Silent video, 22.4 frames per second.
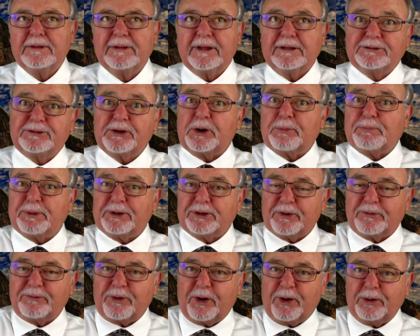the serpent
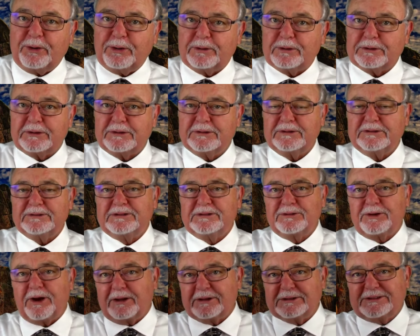of old,
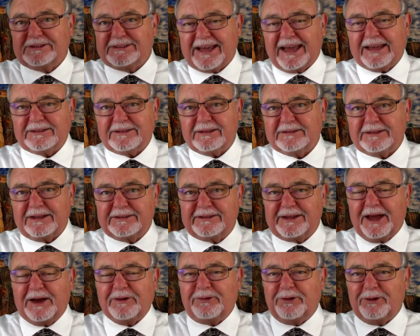called Satan the
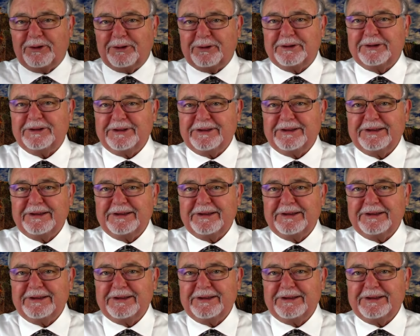devil,